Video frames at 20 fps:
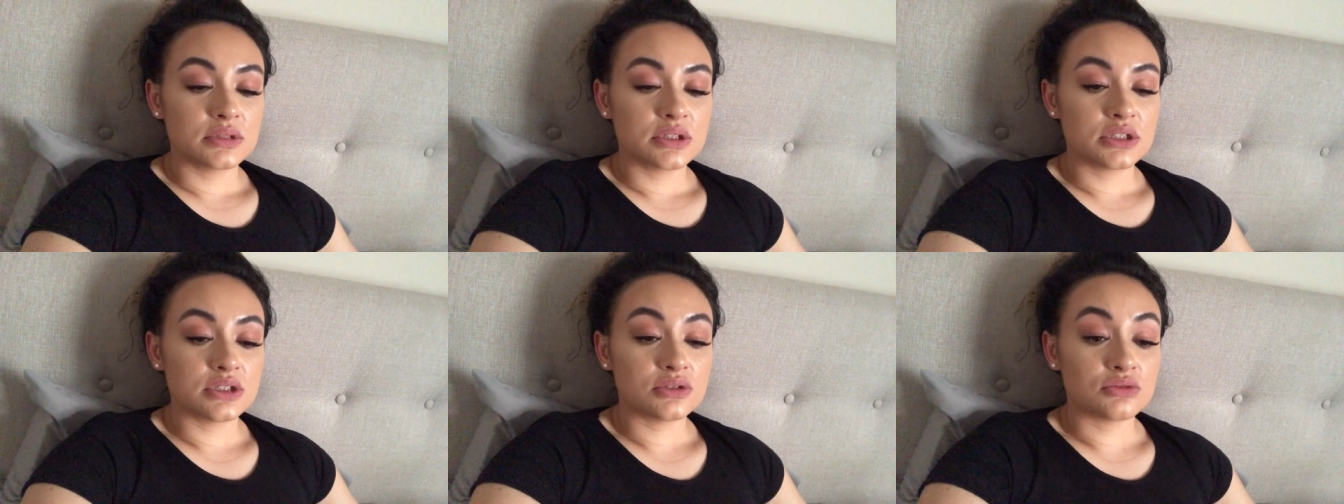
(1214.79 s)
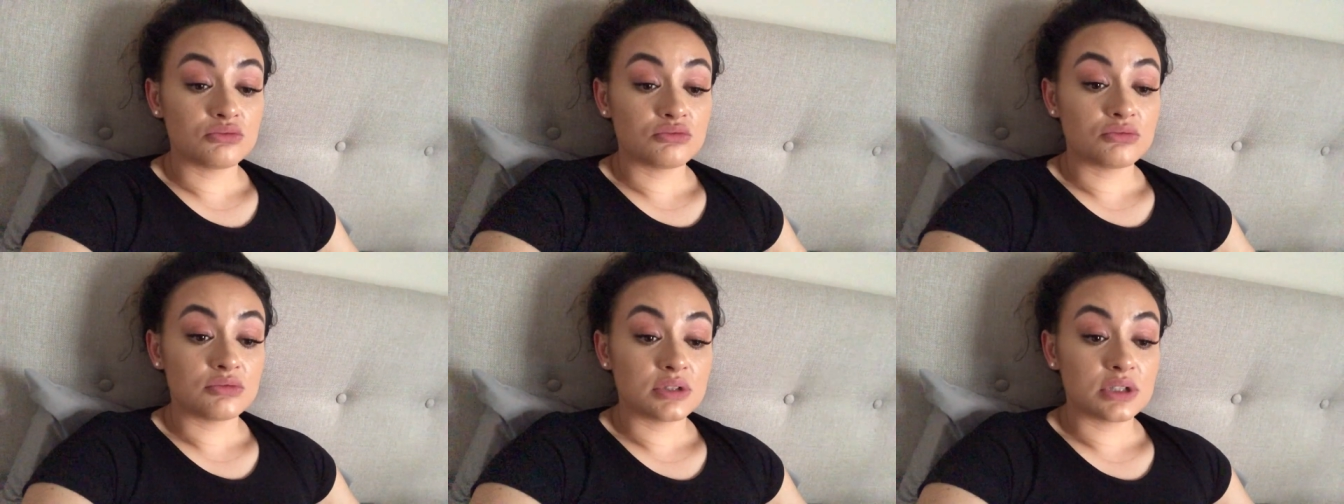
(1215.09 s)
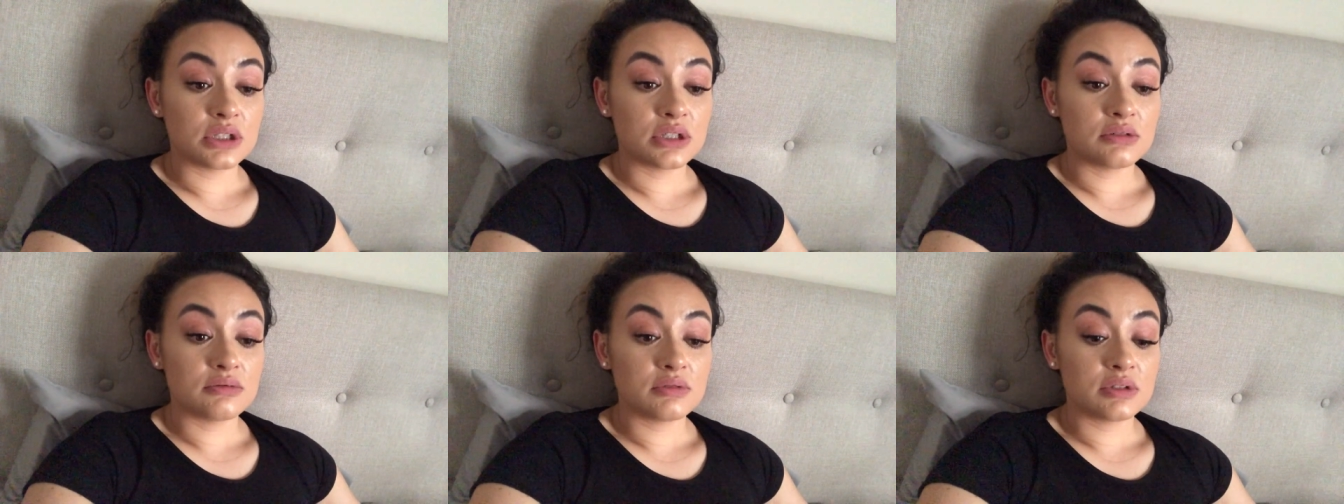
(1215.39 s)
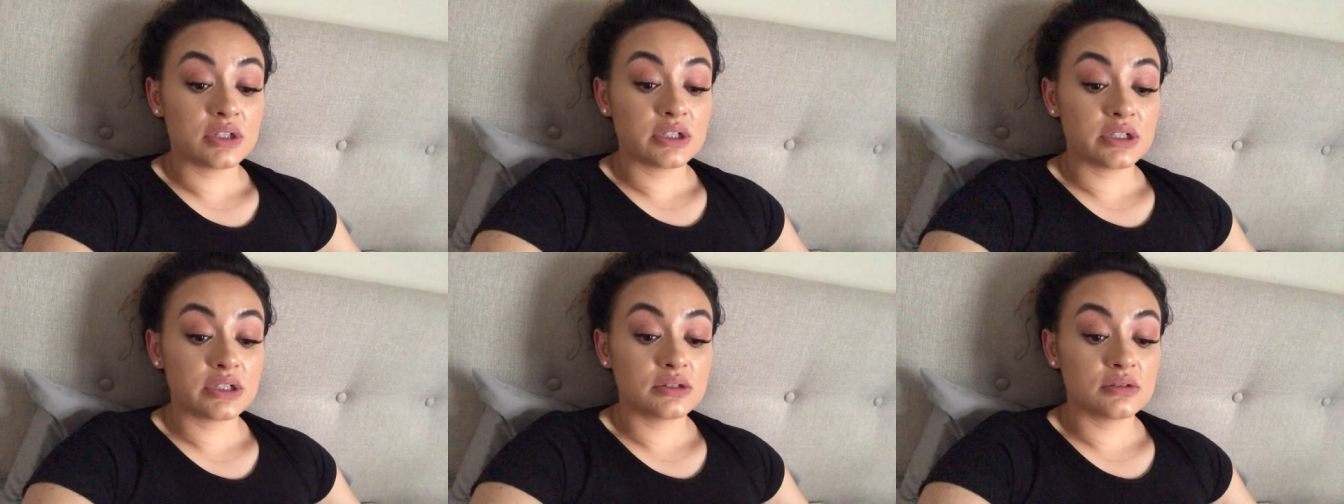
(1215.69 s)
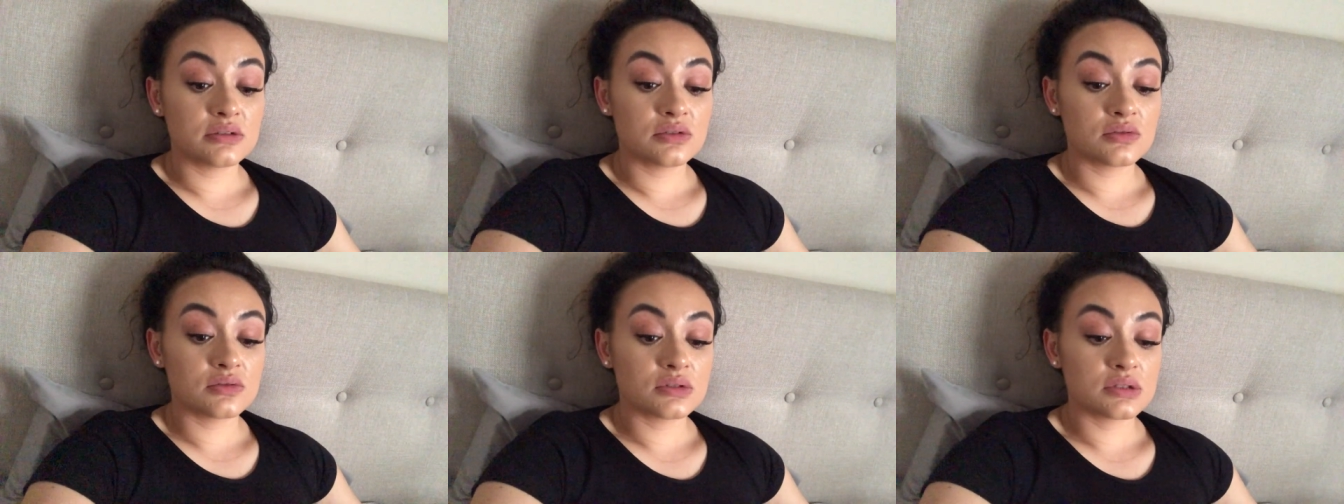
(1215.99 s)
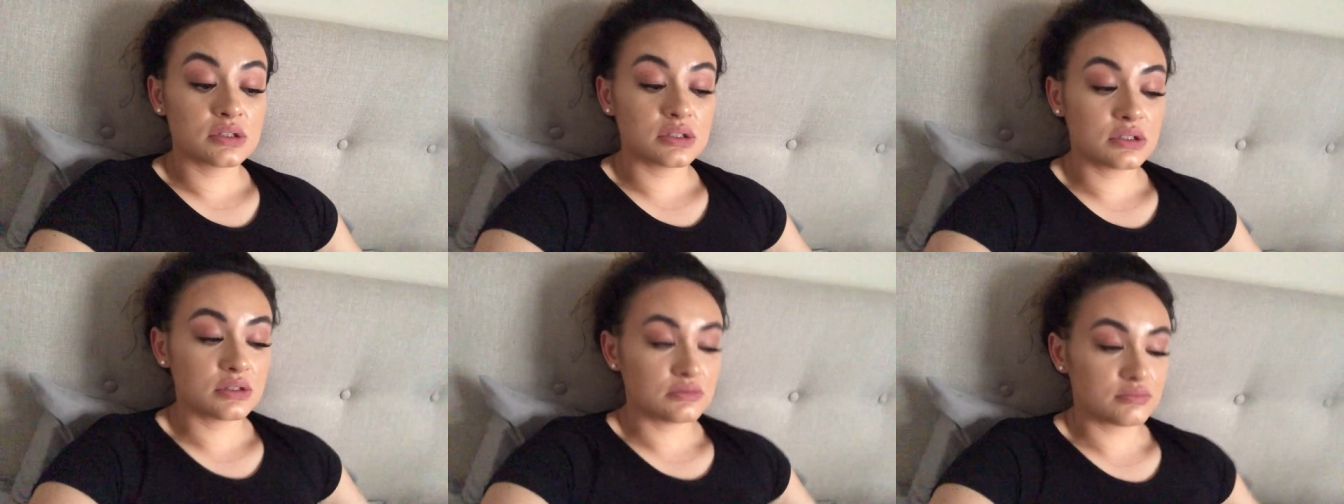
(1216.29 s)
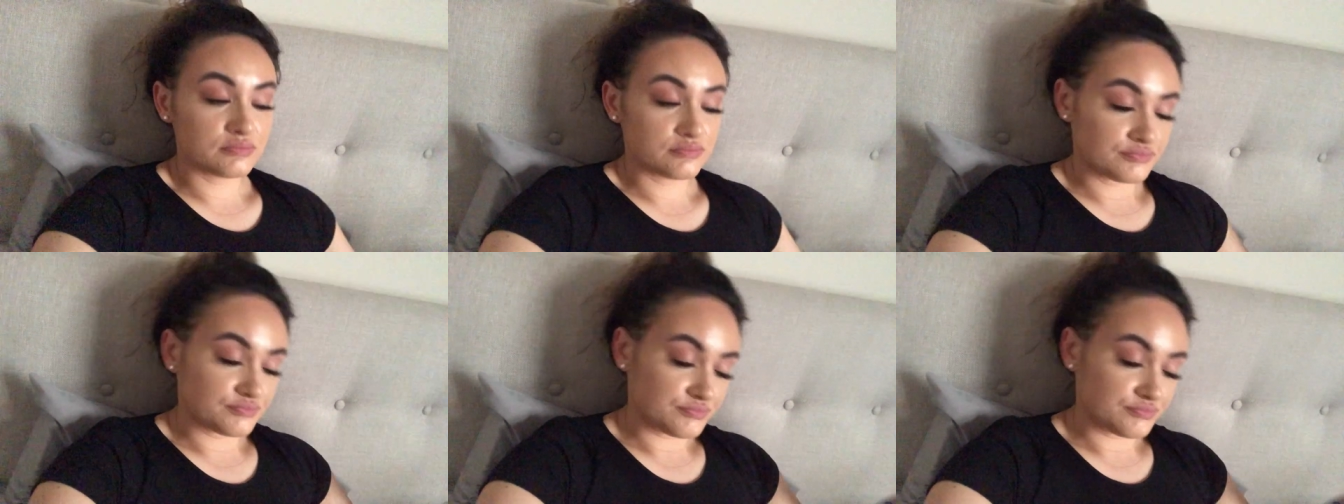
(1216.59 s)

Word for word: It's really, really exhausting.